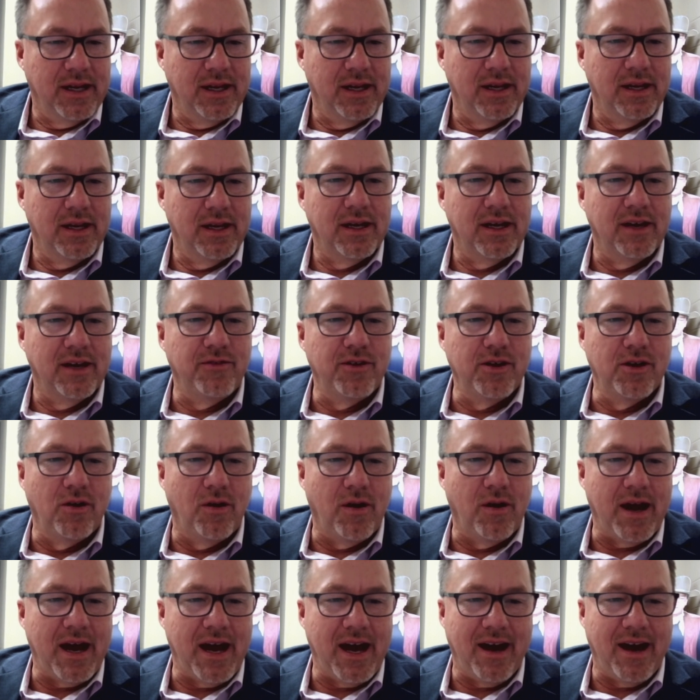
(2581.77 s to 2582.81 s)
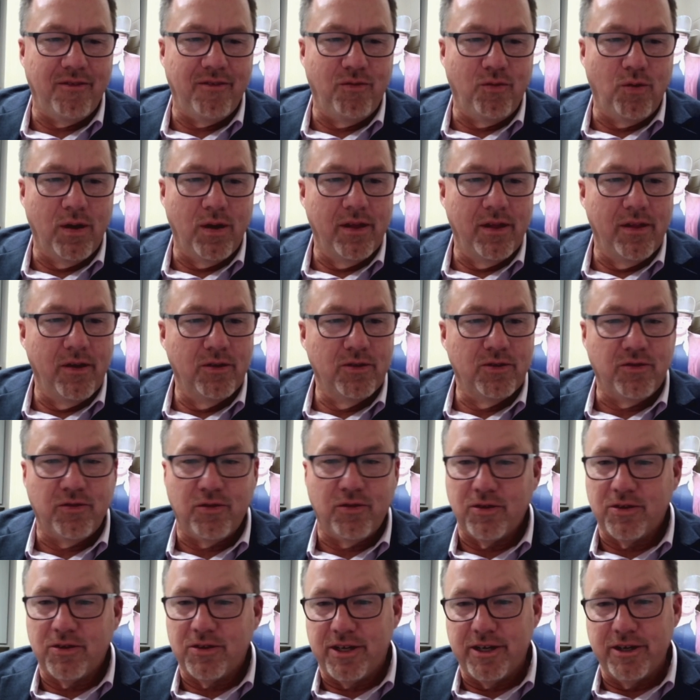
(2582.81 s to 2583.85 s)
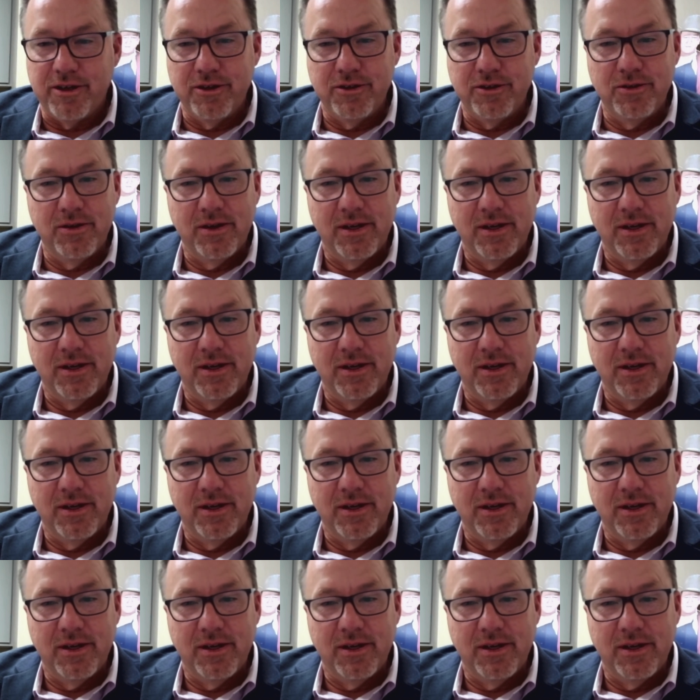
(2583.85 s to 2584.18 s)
And if you don't have one of those first two,